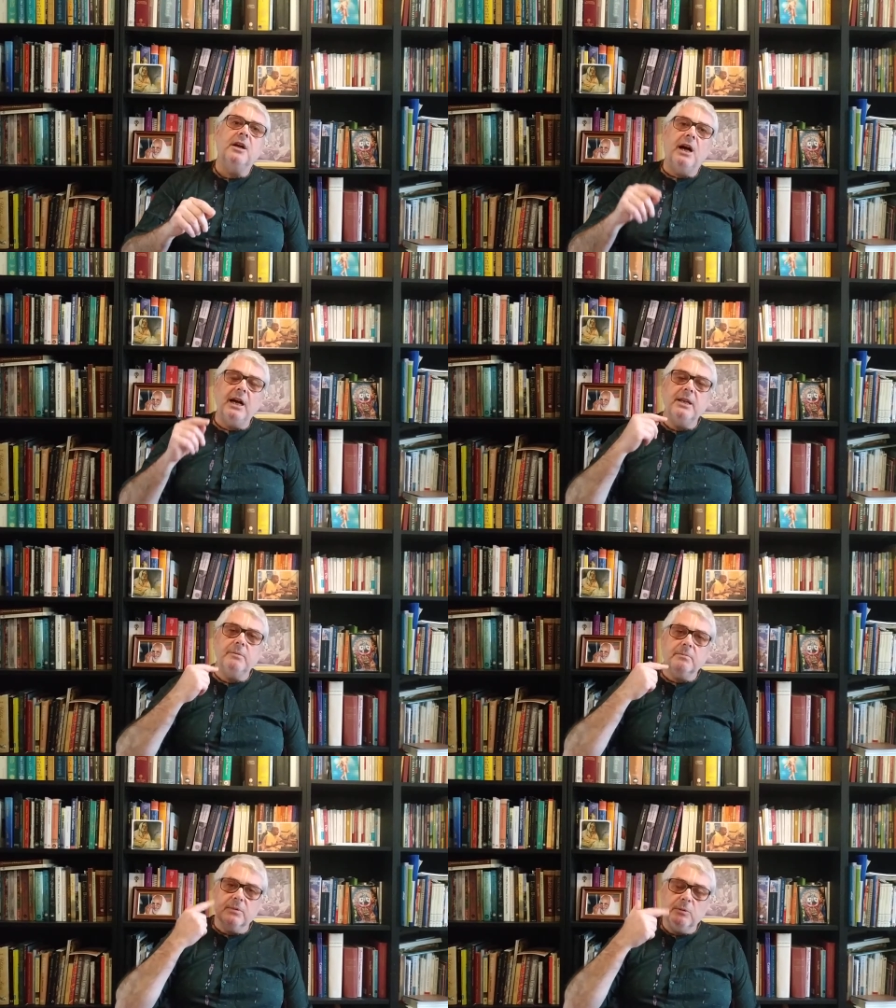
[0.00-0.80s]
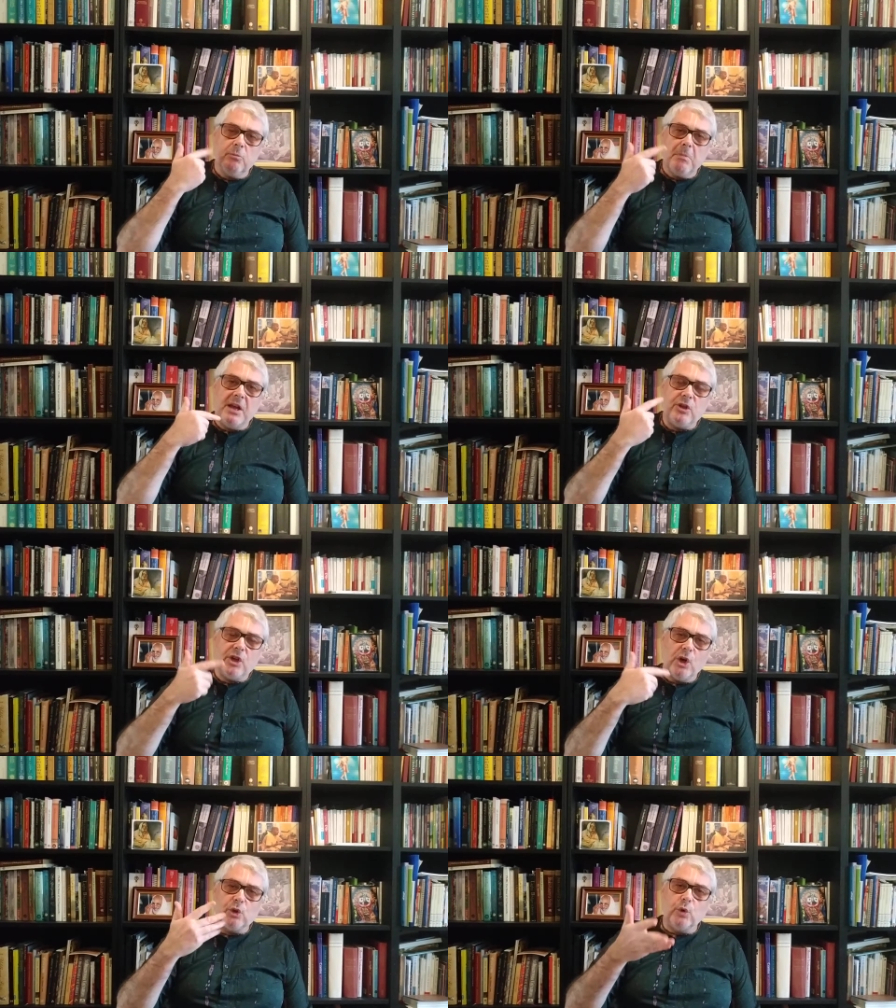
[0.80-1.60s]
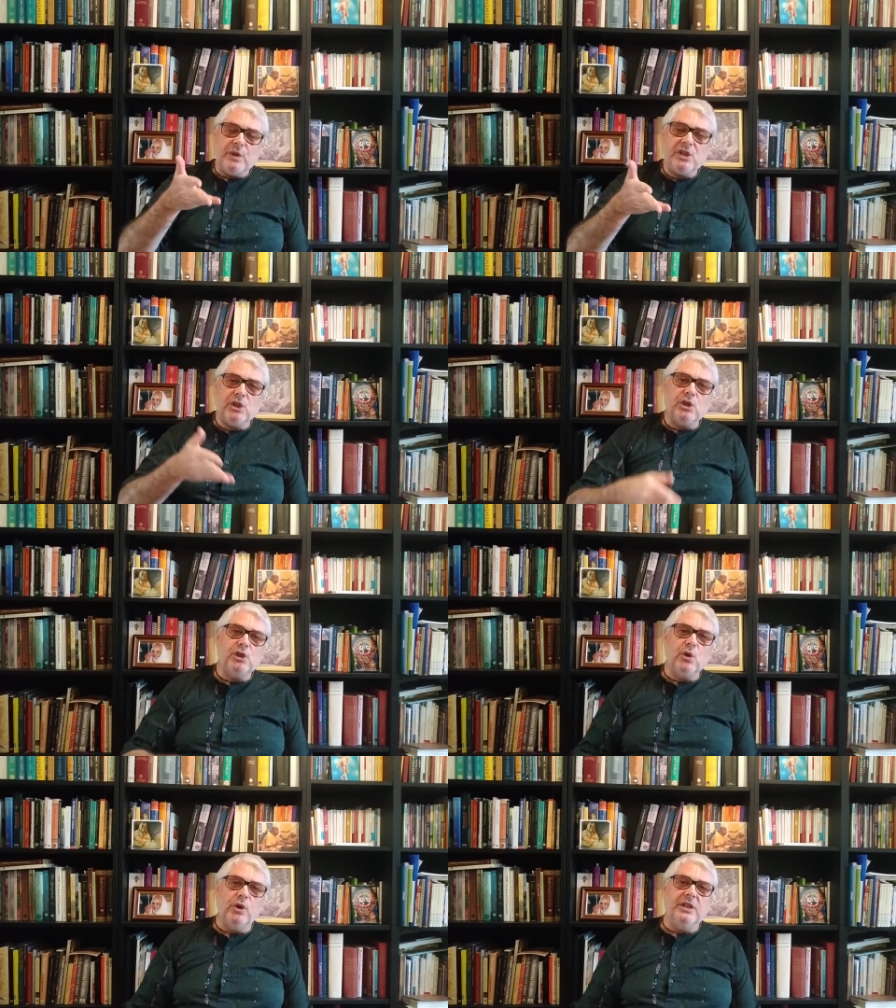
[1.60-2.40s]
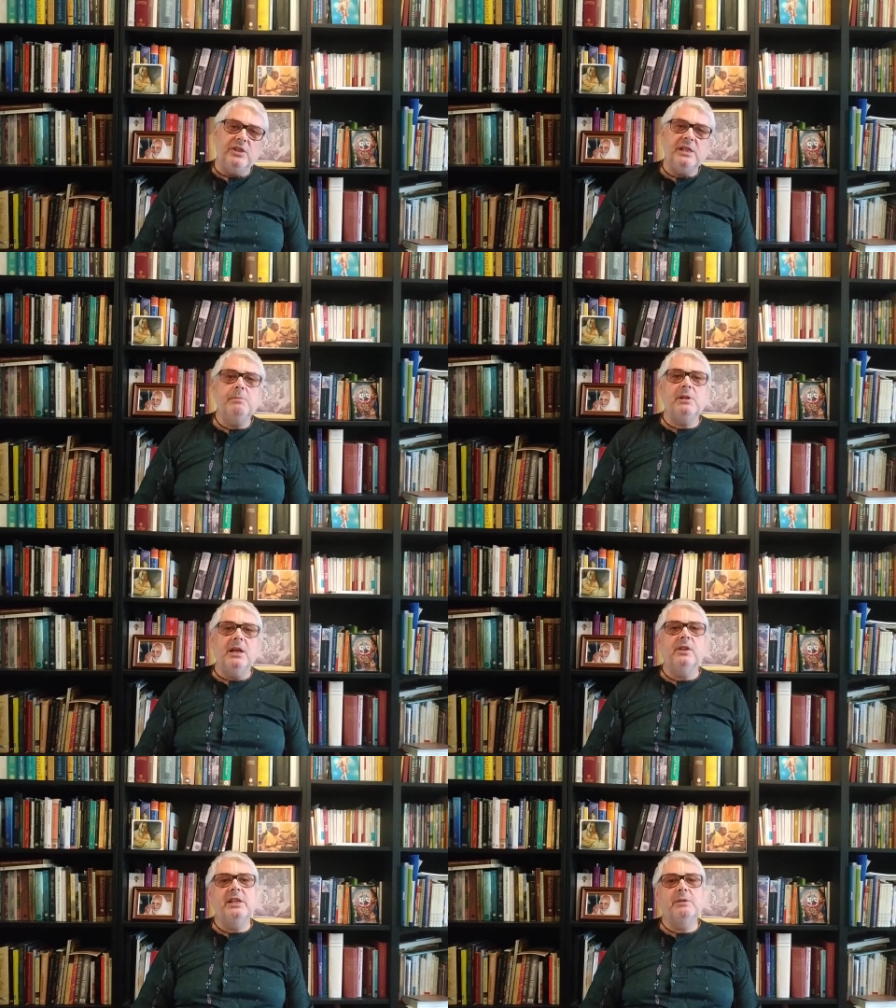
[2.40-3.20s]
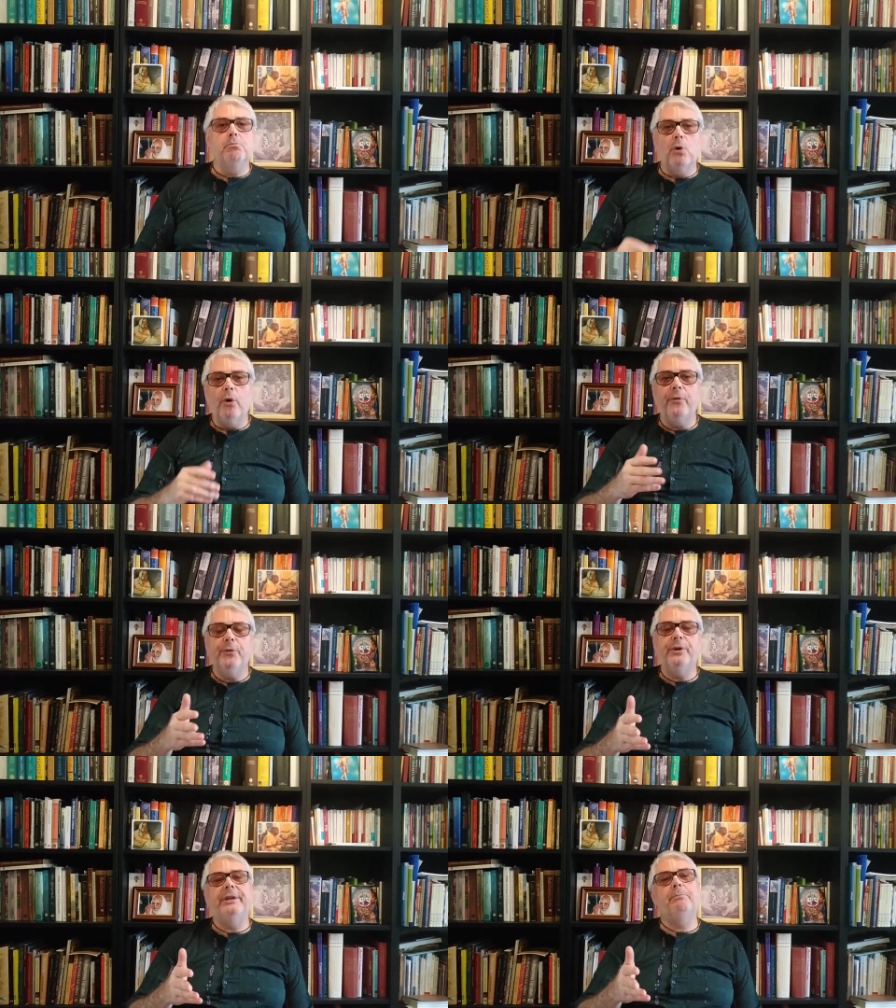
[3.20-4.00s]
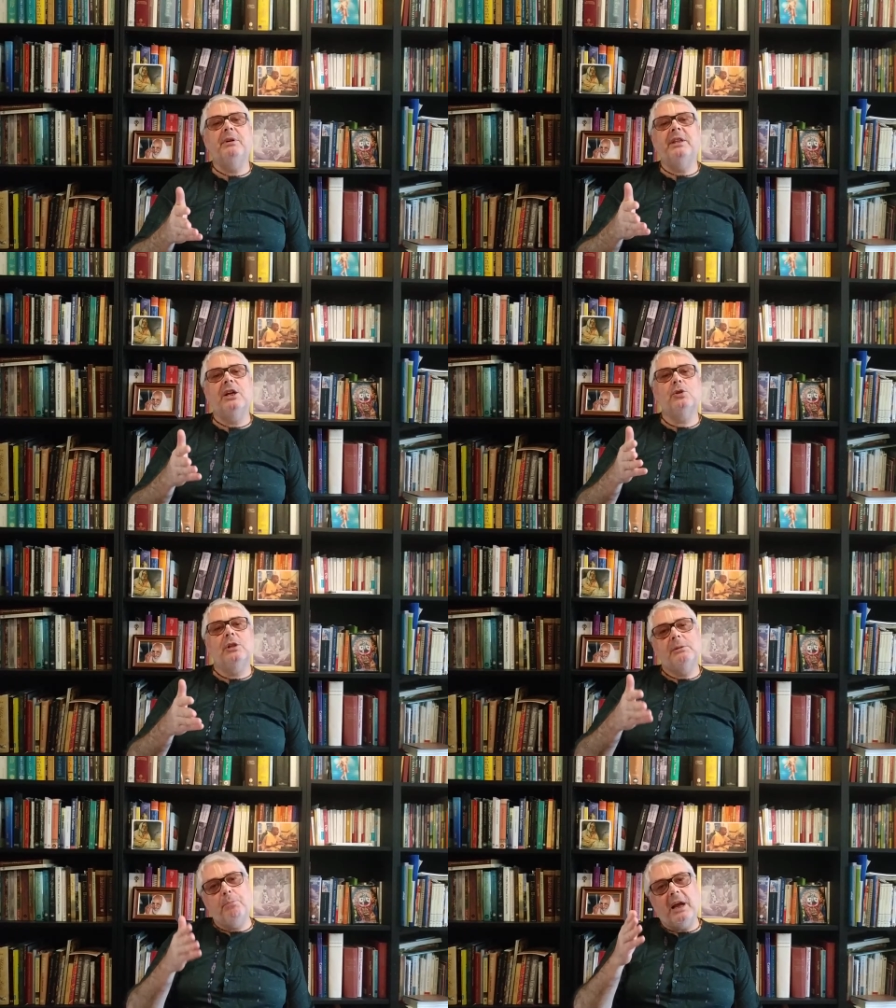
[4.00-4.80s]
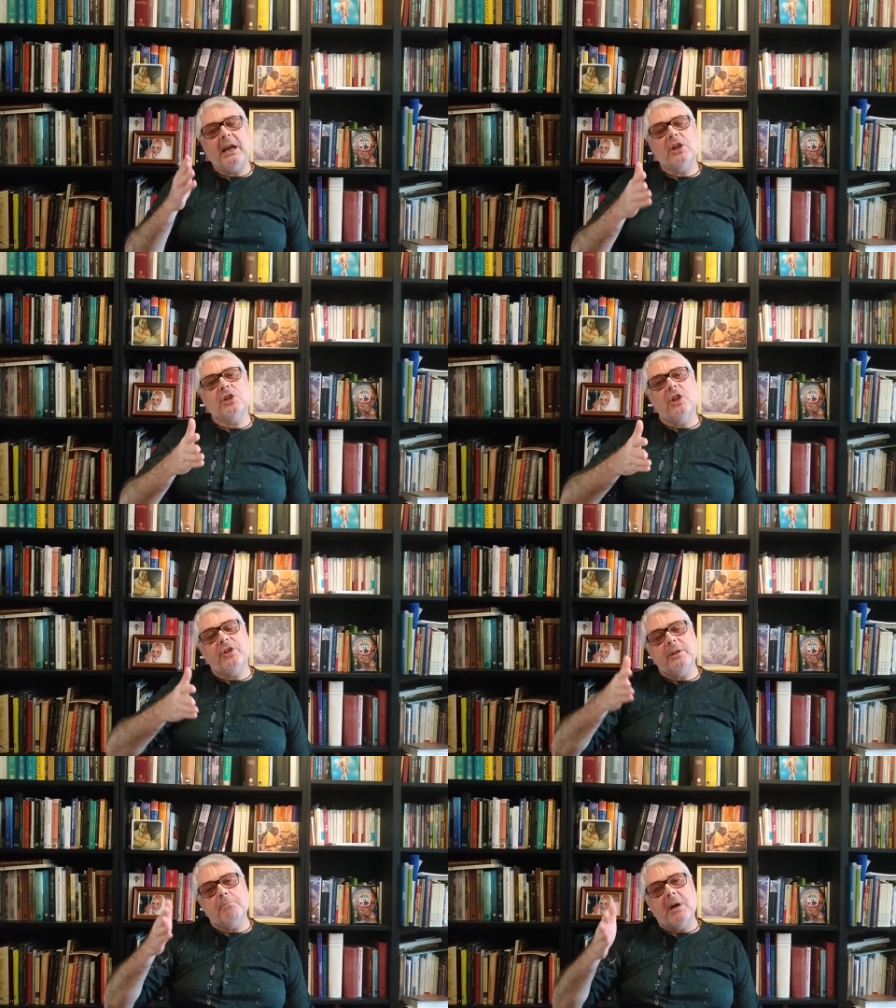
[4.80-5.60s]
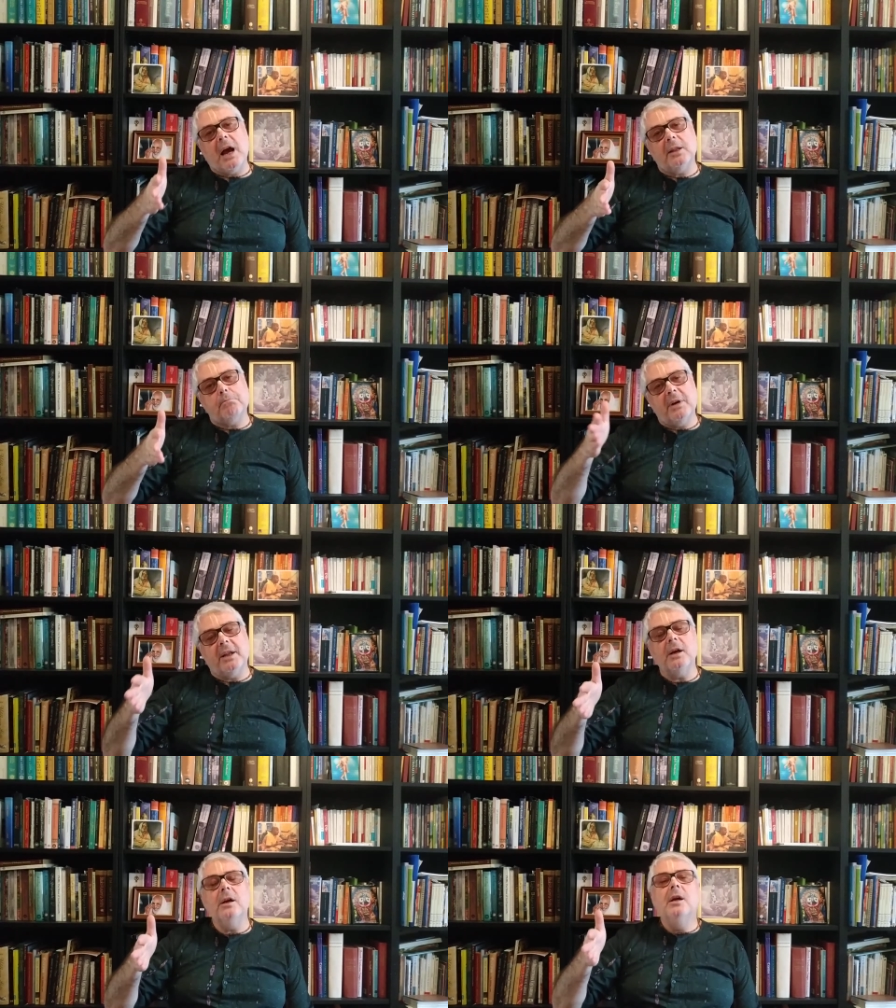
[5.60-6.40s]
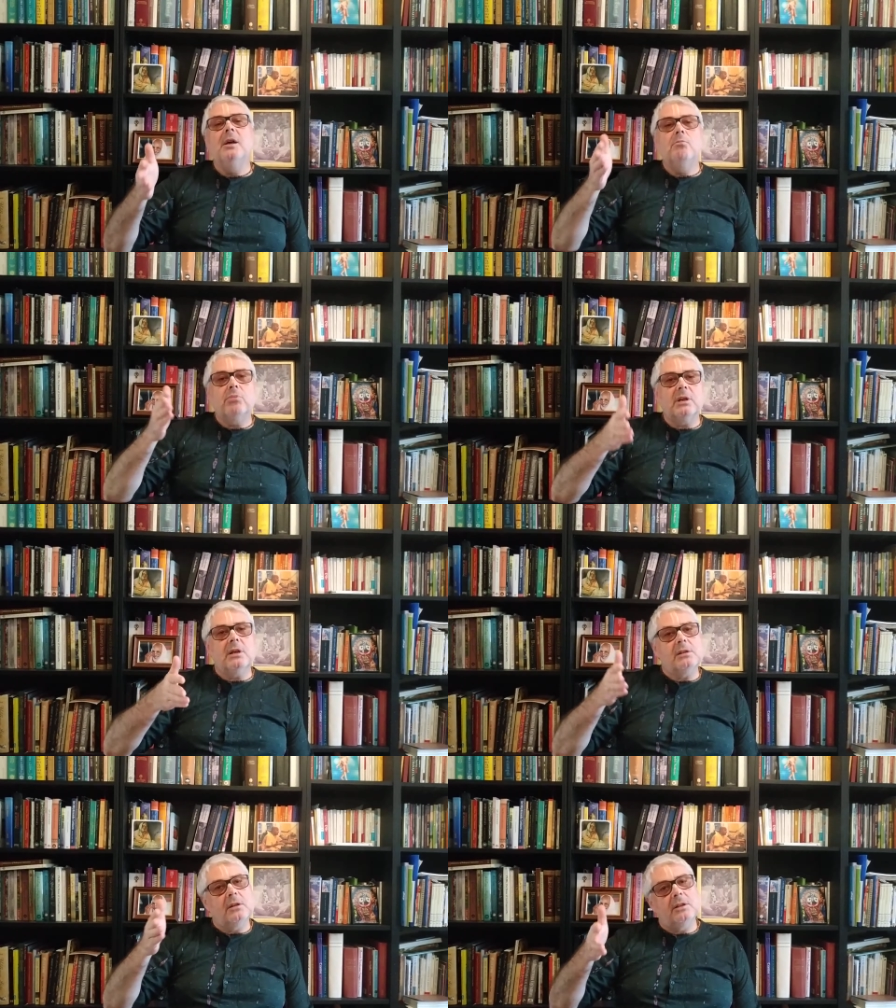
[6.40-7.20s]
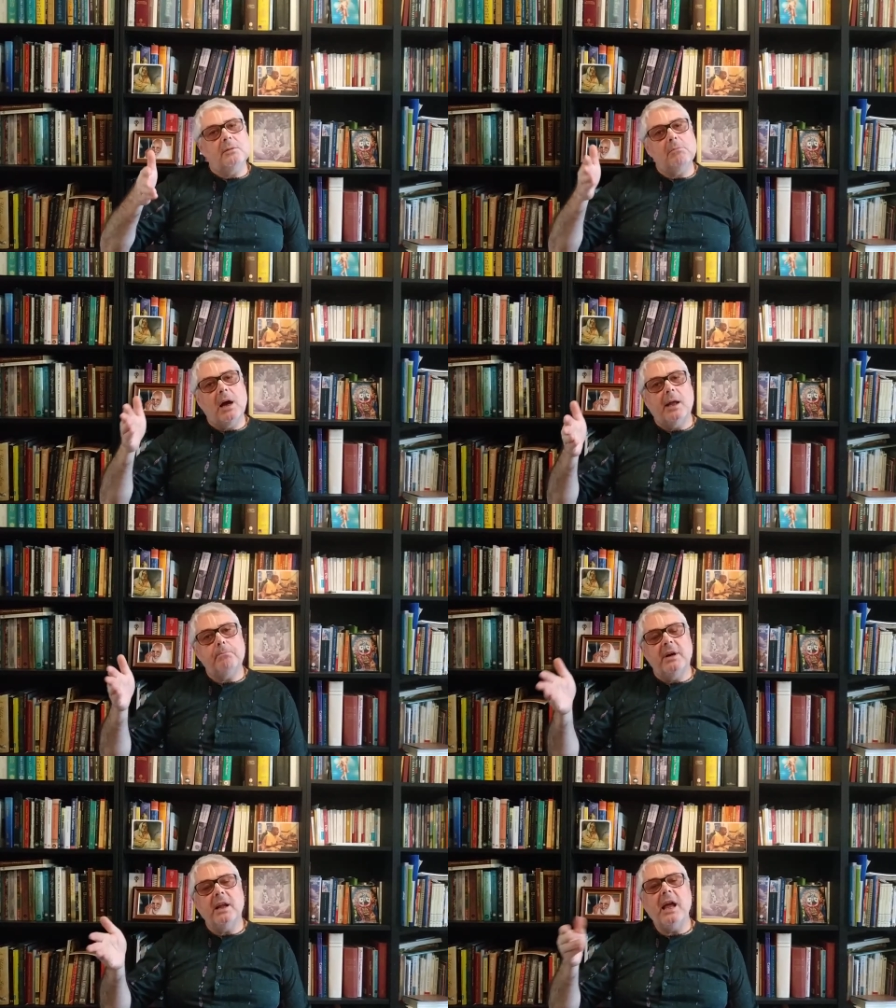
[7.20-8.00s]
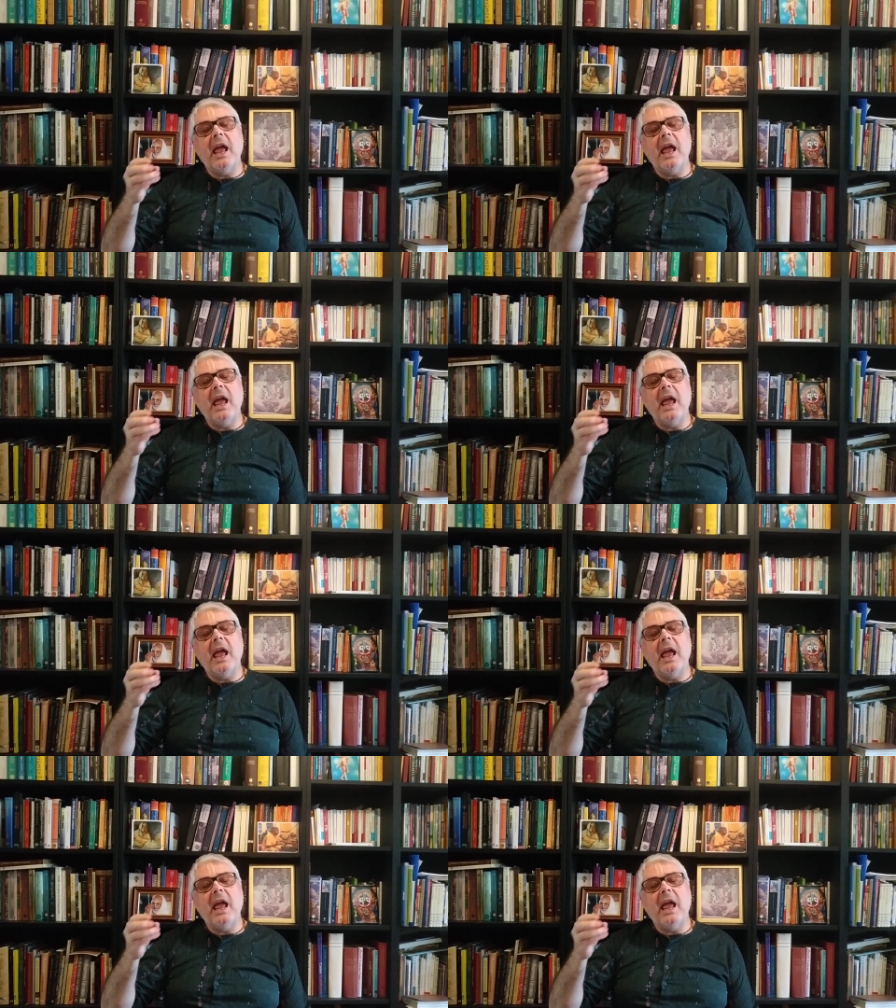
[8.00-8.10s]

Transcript: I mean, my tongue twisted, so it seems like there's more to it. But actually, it's prakashanti mahatmana, prakashanti mahatmana.